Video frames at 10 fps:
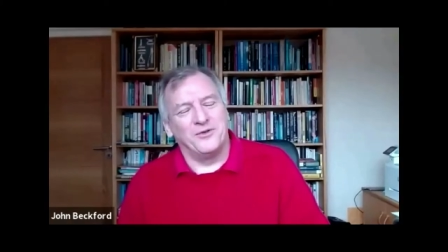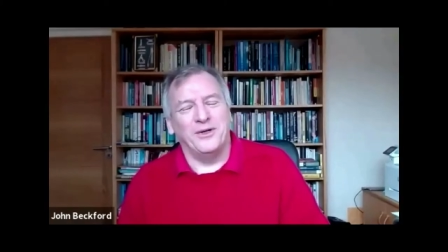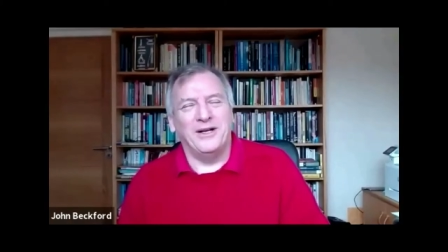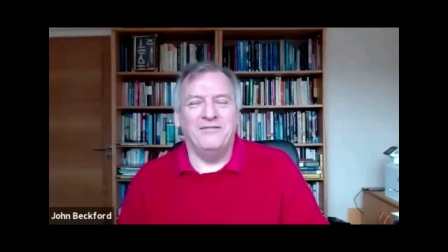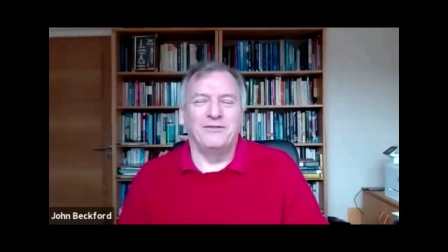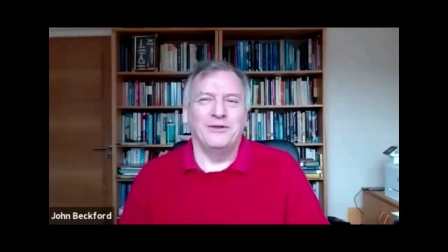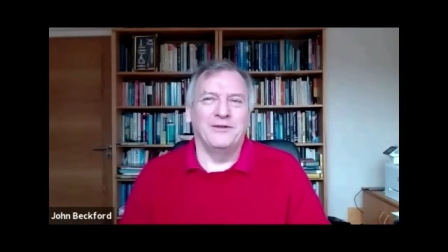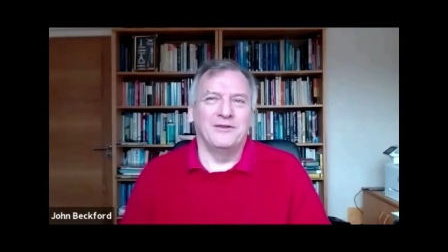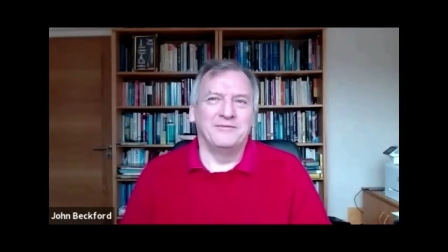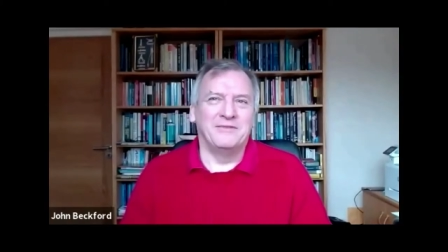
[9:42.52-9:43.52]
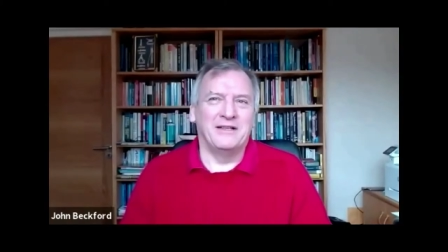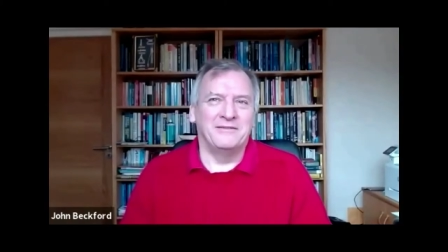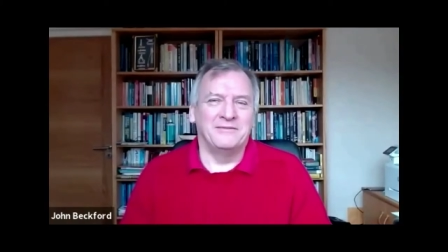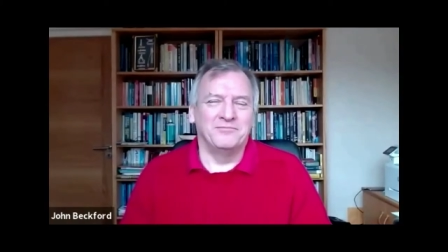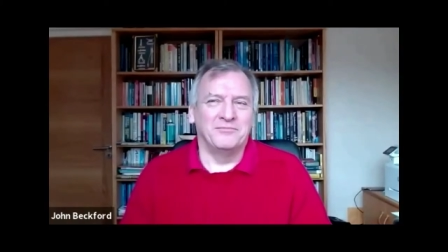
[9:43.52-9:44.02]
to a level,
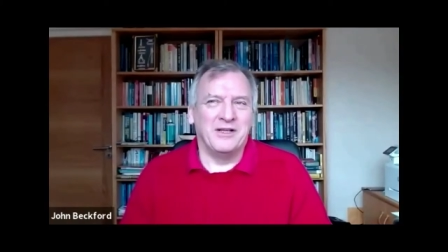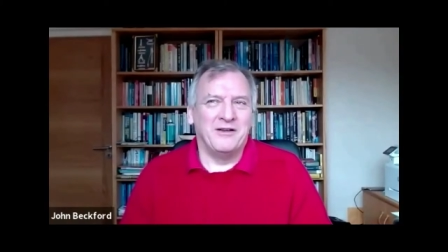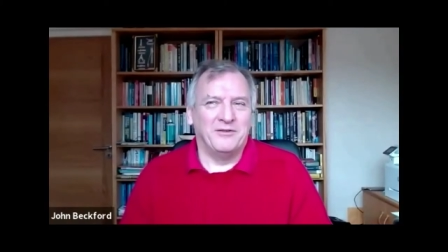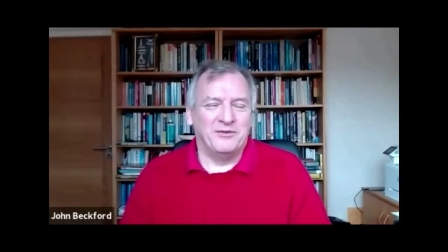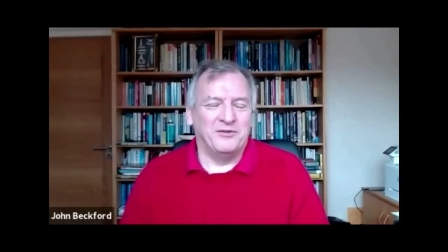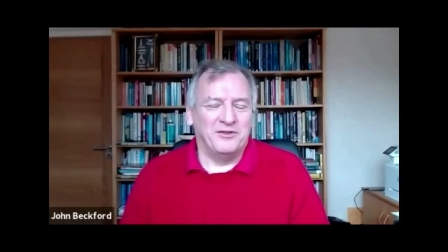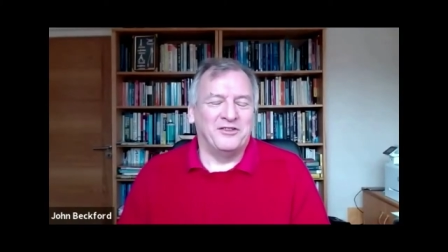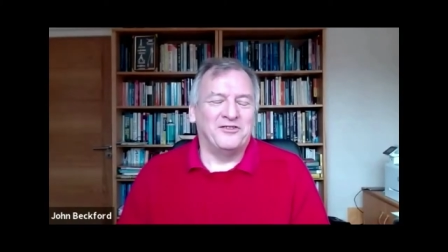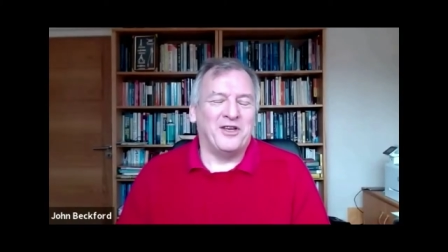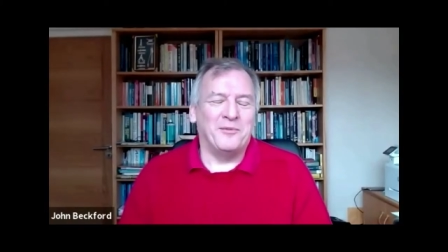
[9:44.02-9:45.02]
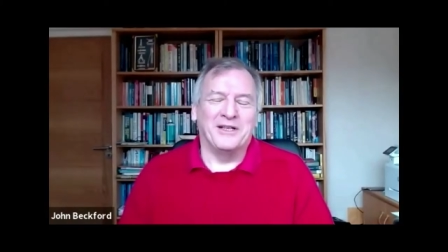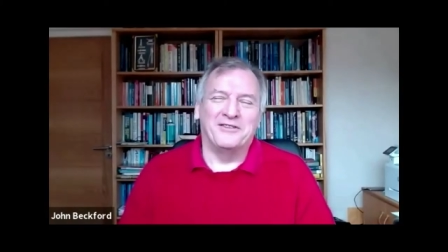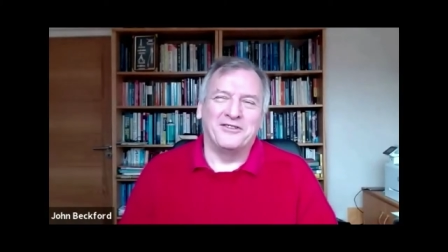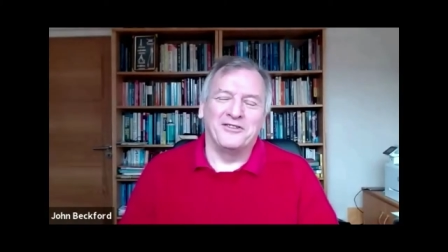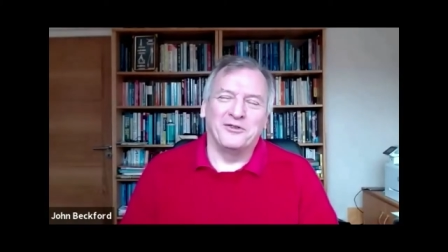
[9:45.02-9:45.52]
to, to,
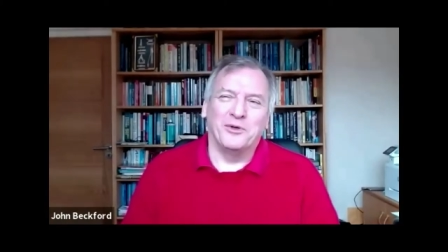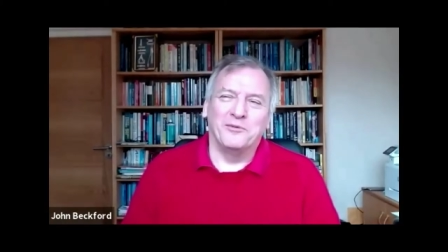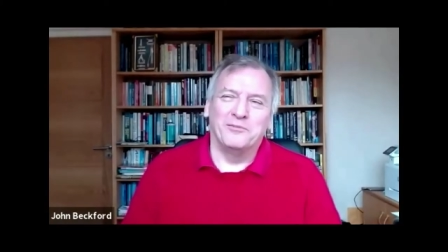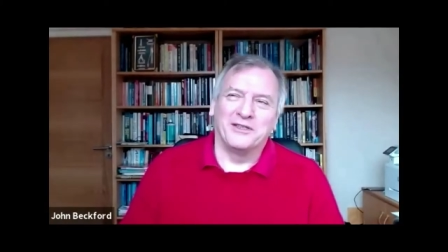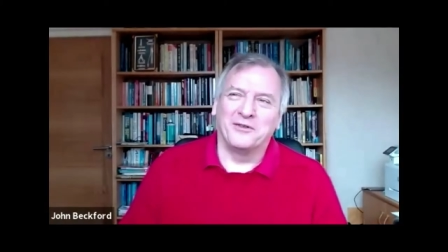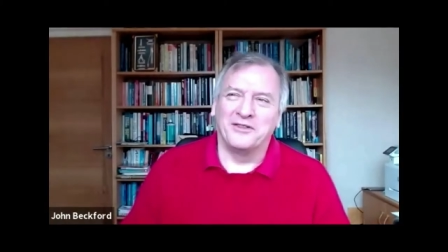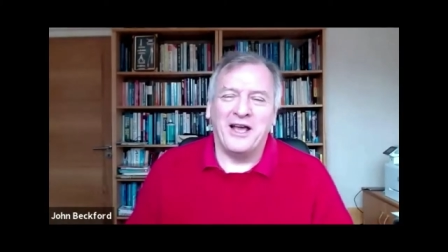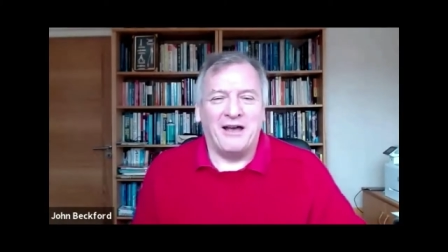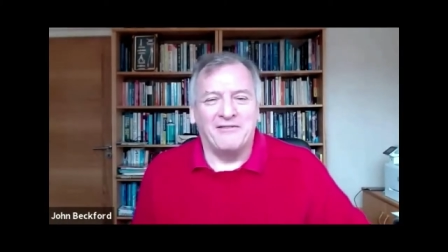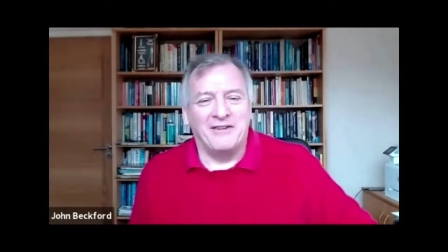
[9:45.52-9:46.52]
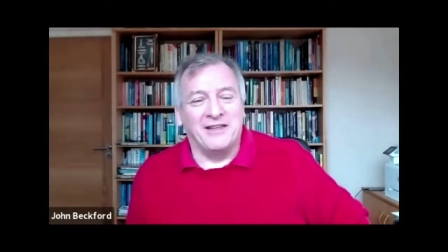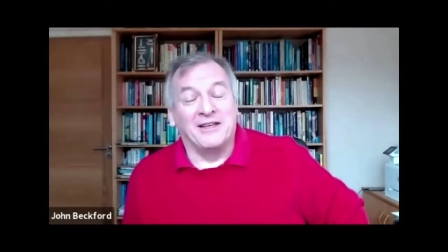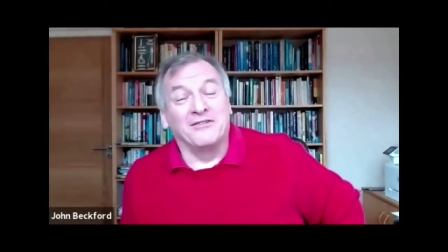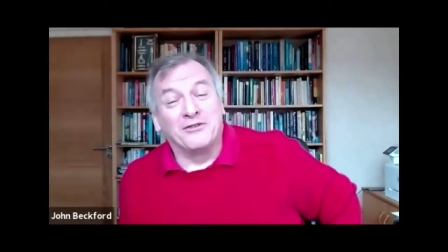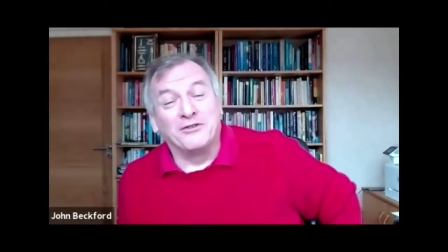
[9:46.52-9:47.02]
cyberneticians at one point was everything
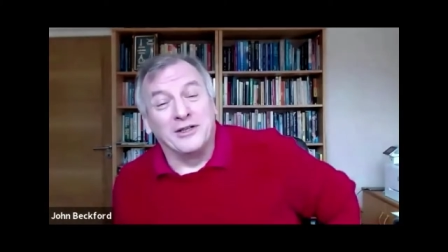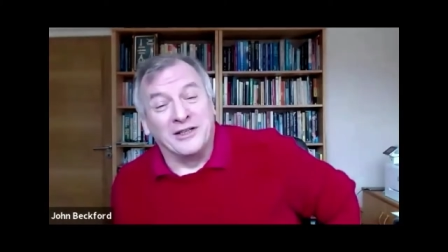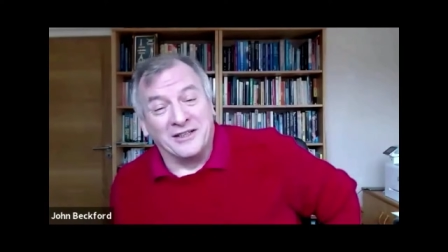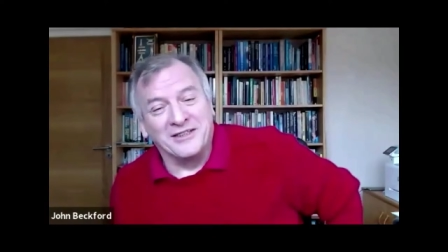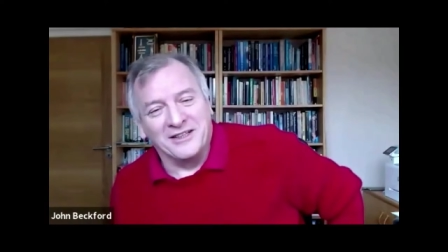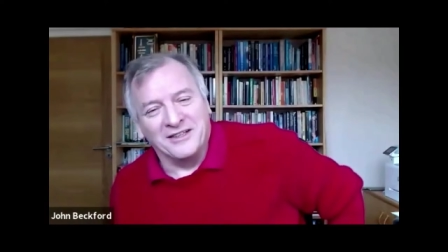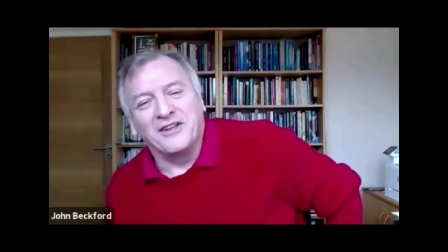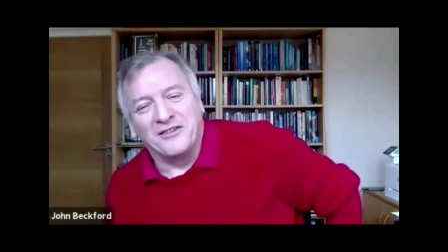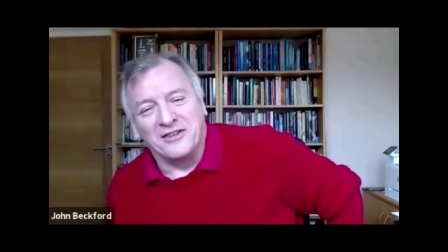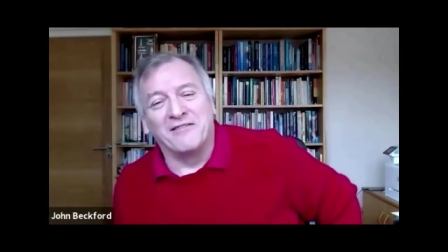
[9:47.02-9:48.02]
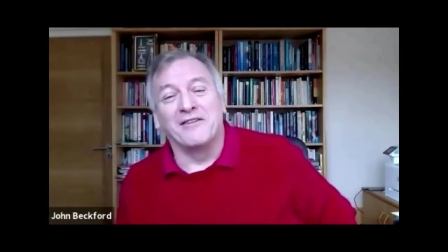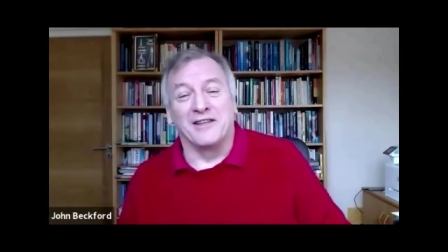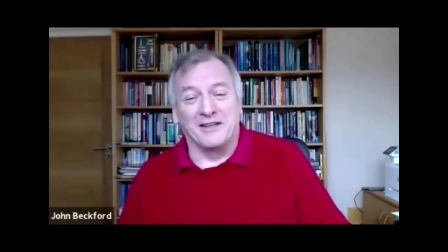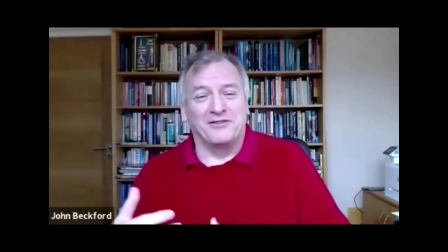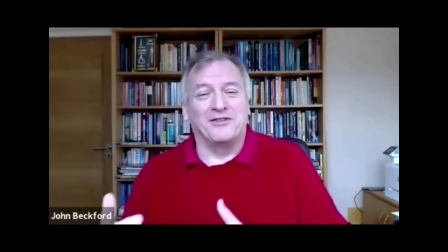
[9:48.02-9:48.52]
is a toilet in the sense that
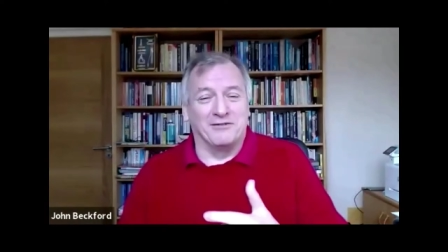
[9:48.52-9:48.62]
everything is a